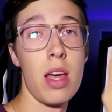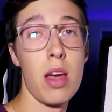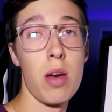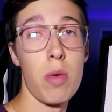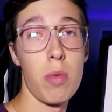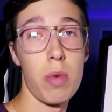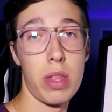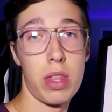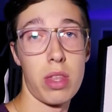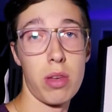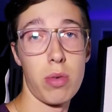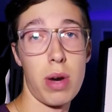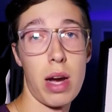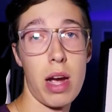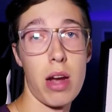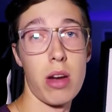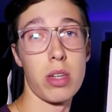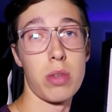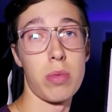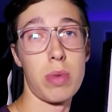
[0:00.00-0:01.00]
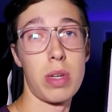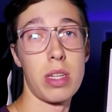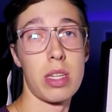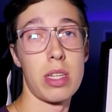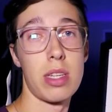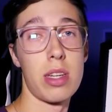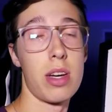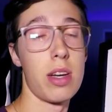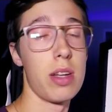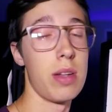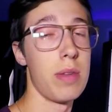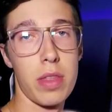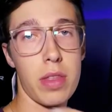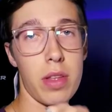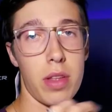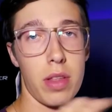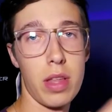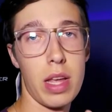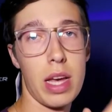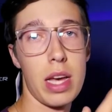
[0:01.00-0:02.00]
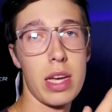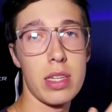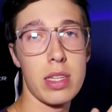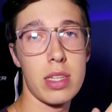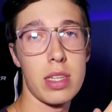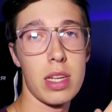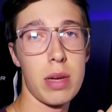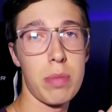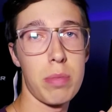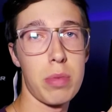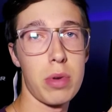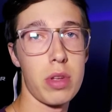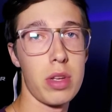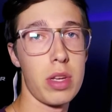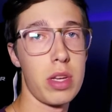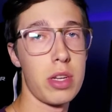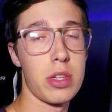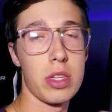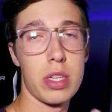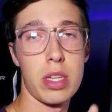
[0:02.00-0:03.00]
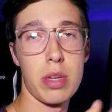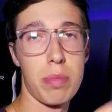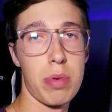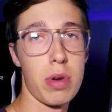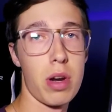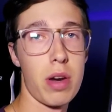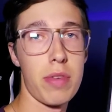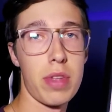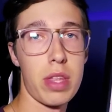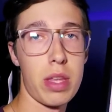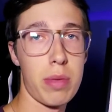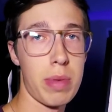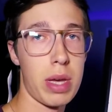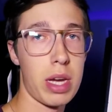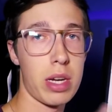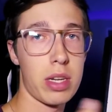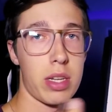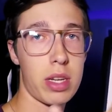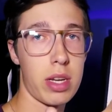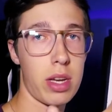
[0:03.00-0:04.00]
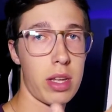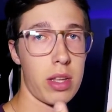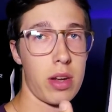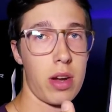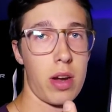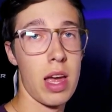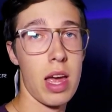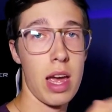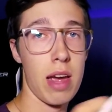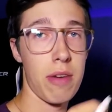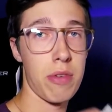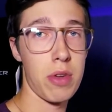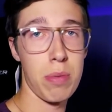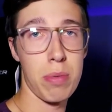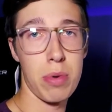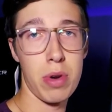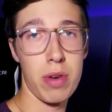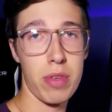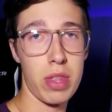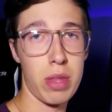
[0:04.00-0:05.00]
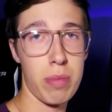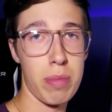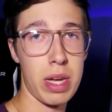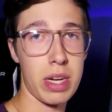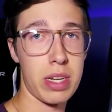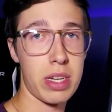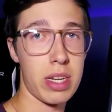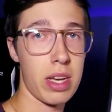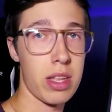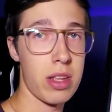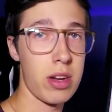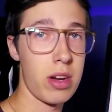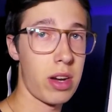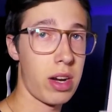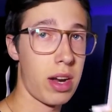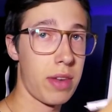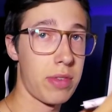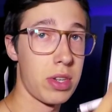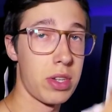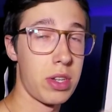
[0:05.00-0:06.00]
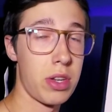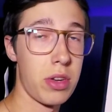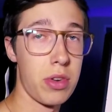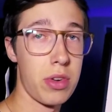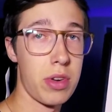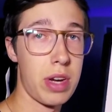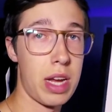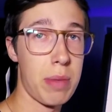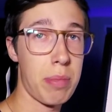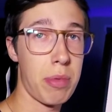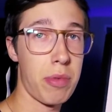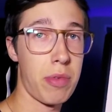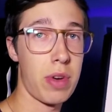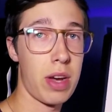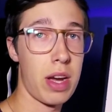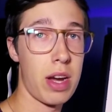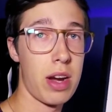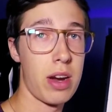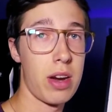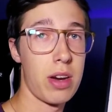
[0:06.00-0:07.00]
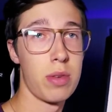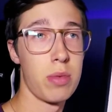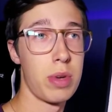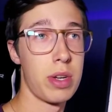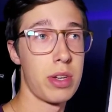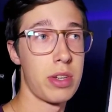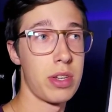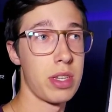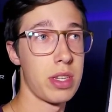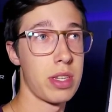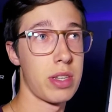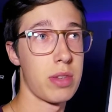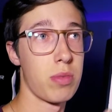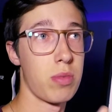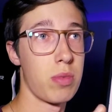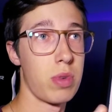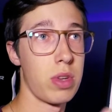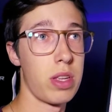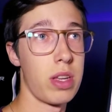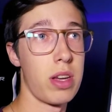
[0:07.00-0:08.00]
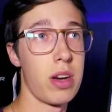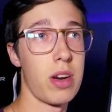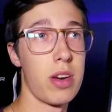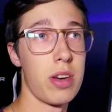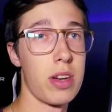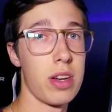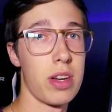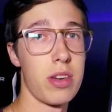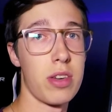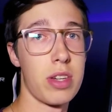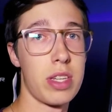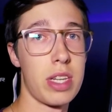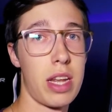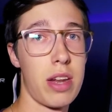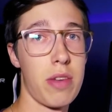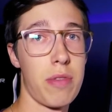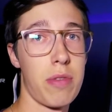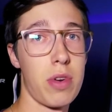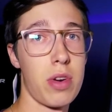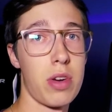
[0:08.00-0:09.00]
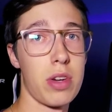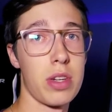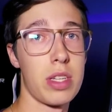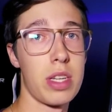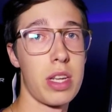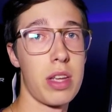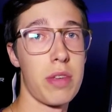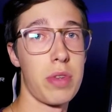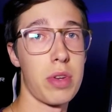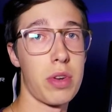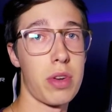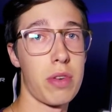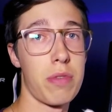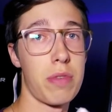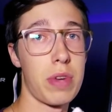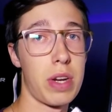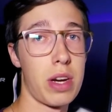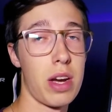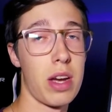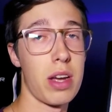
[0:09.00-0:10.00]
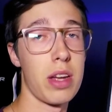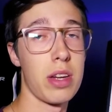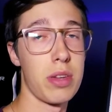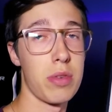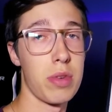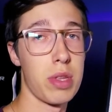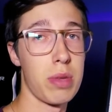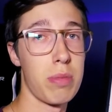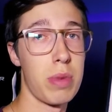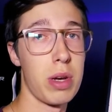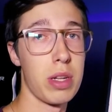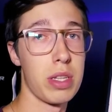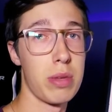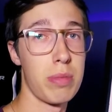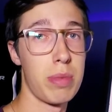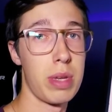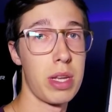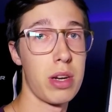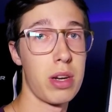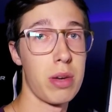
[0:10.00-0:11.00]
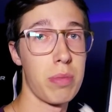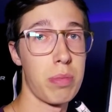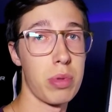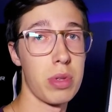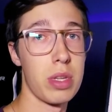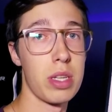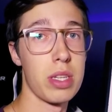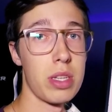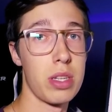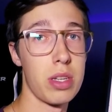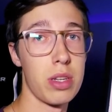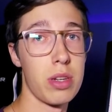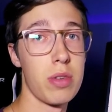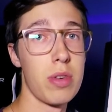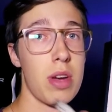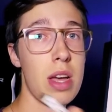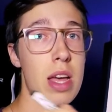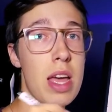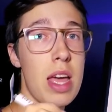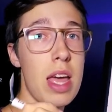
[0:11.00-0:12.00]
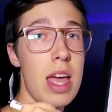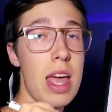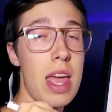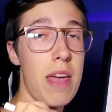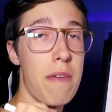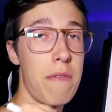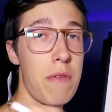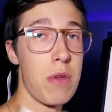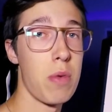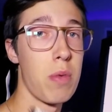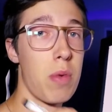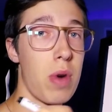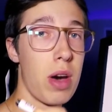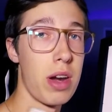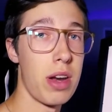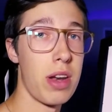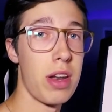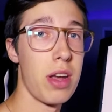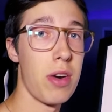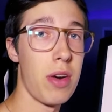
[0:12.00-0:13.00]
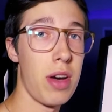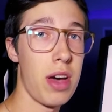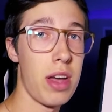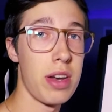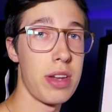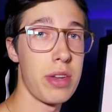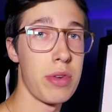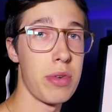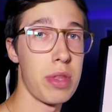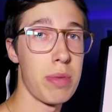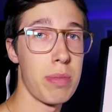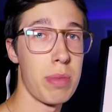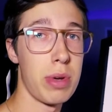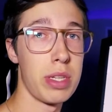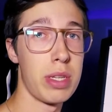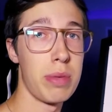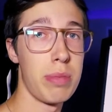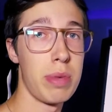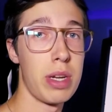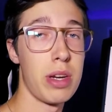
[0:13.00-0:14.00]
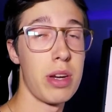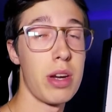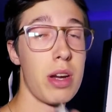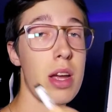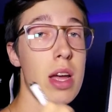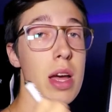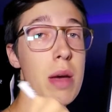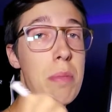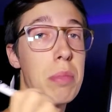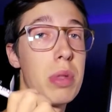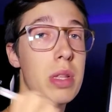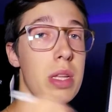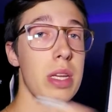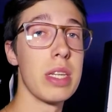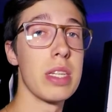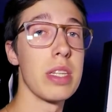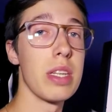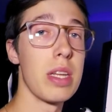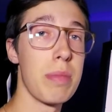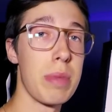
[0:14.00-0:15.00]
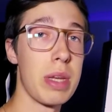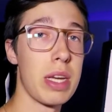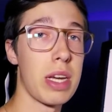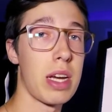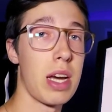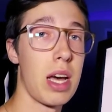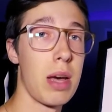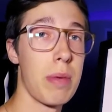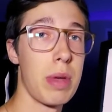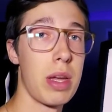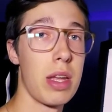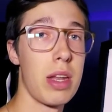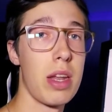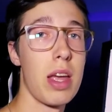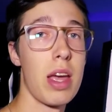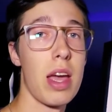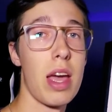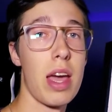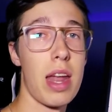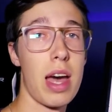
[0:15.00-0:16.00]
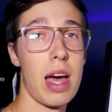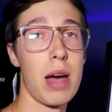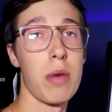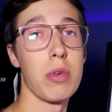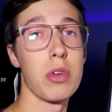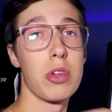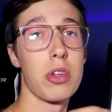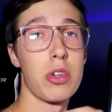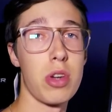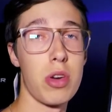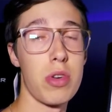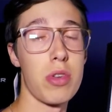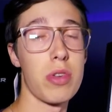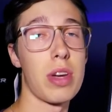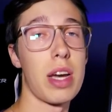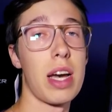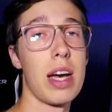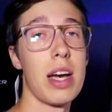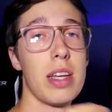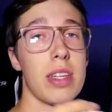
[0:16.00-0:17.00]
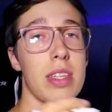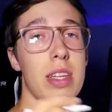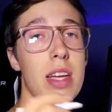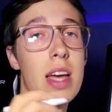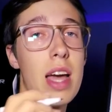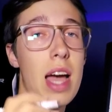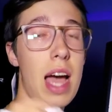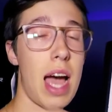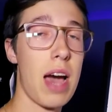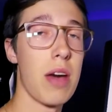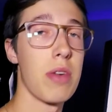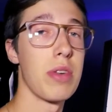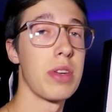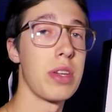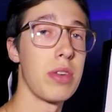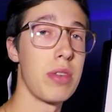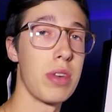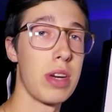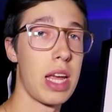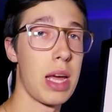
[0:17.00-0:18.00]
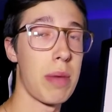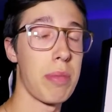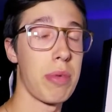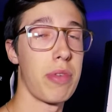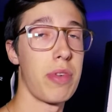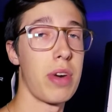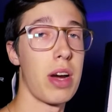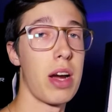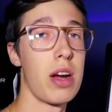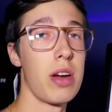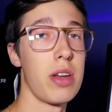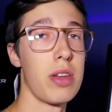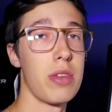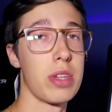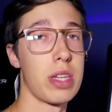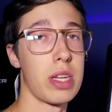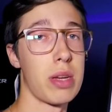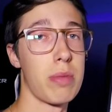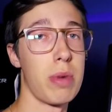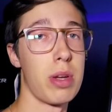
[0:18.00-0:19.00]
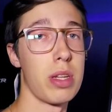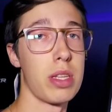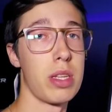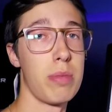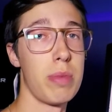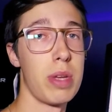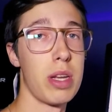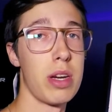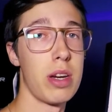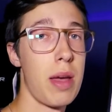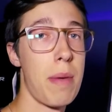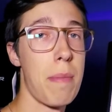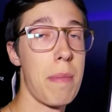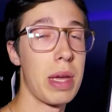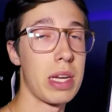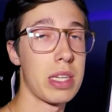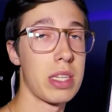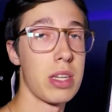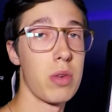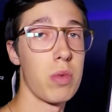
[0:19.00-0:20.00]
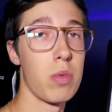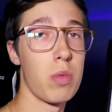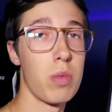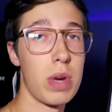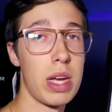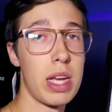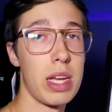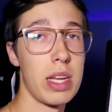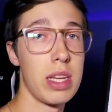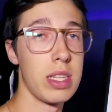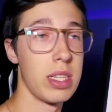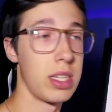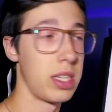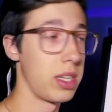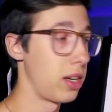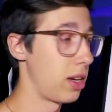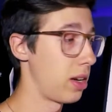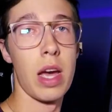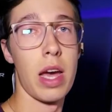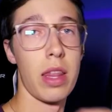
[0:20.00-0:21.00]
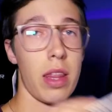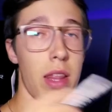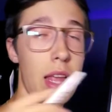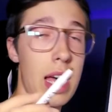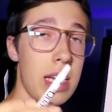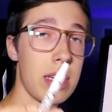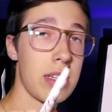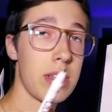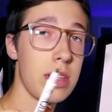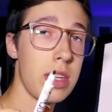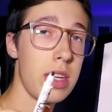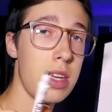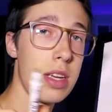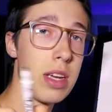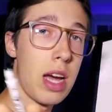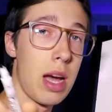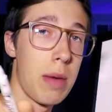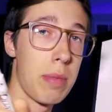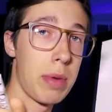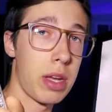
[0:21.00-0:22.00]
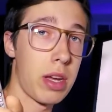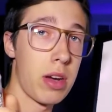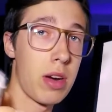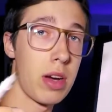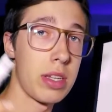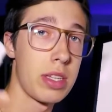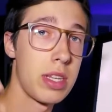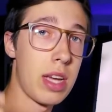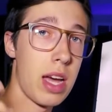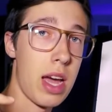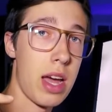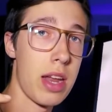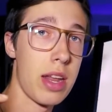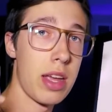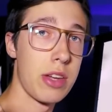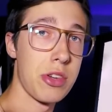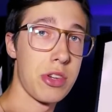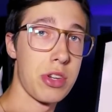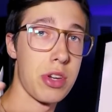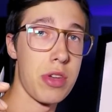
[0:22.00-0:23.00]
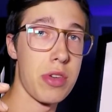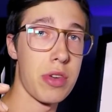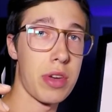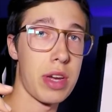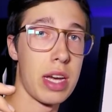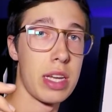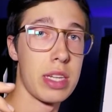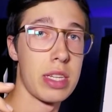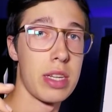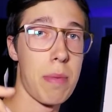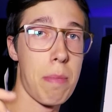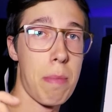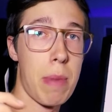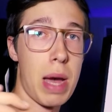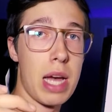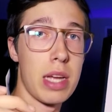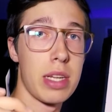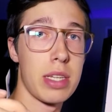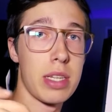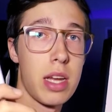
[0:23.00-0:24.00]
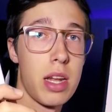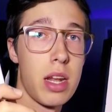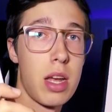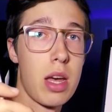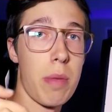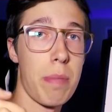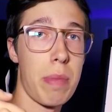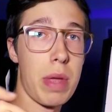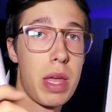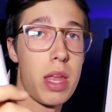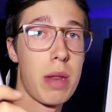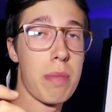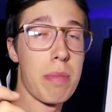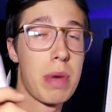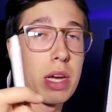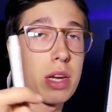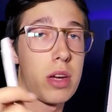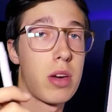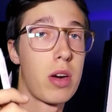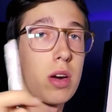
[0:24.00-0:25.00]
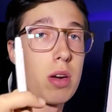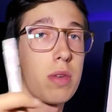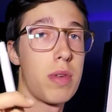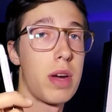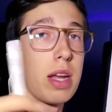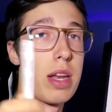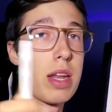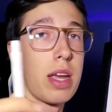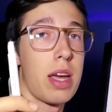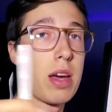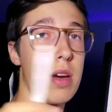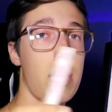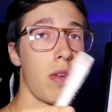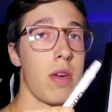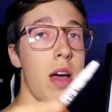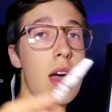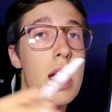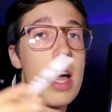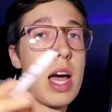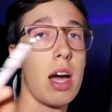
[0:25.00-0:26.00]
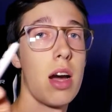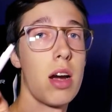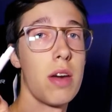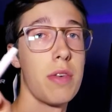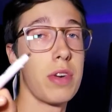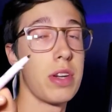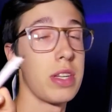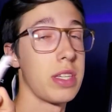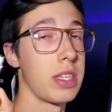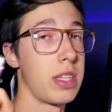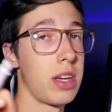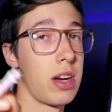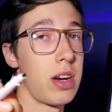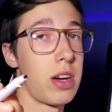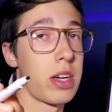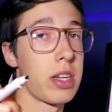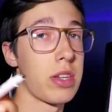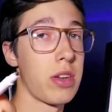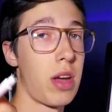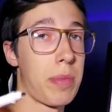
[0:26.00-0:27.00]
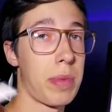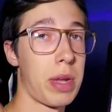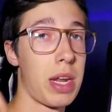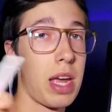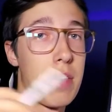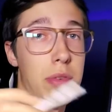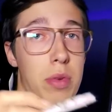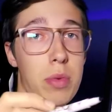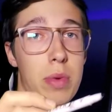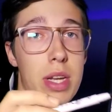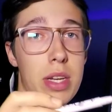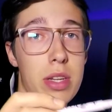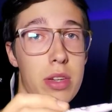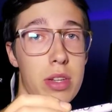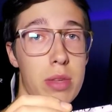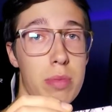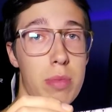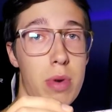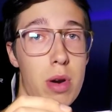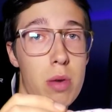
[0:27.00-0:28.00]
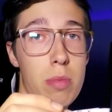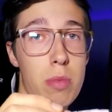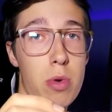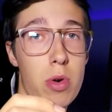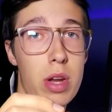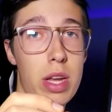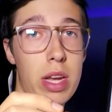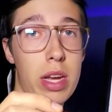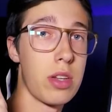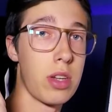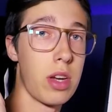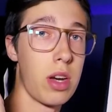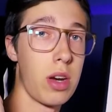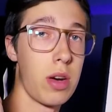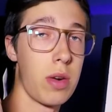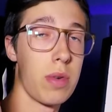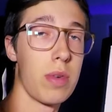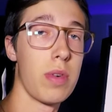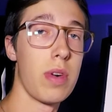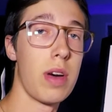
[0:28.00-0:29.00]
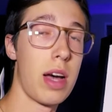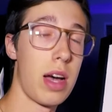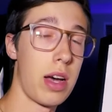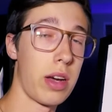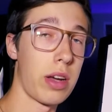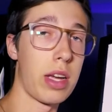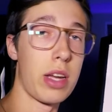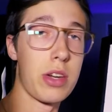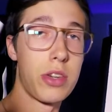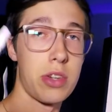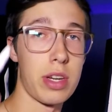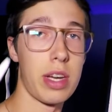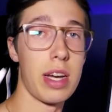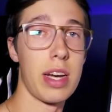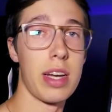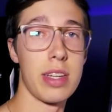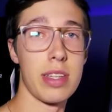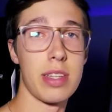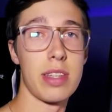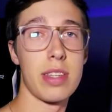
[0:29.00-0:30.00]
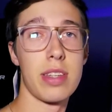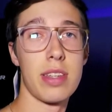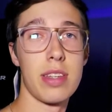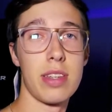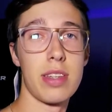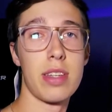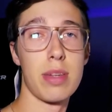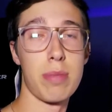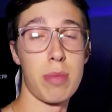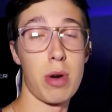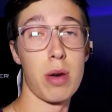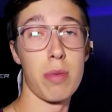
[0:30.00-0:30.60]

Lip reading: With the wires we installed. The last step really is just to put everything back together. After you put everything back together, you're gonna have to tune your amplifier, which is really hard to understand at first. If you can figure out how to do with a multimeter, please do. If you wanna know how to do with a multimeter, please leave me a comment and I will show you guys how to tune an amplifier using a multimeter. It makes it way easier. And lastly, I'm gonna go outside and show you guys my setup in my car right now. However, it is dark, so I'm gonna have to wait until tomorrow morning. So I'll catch you guys tomorrow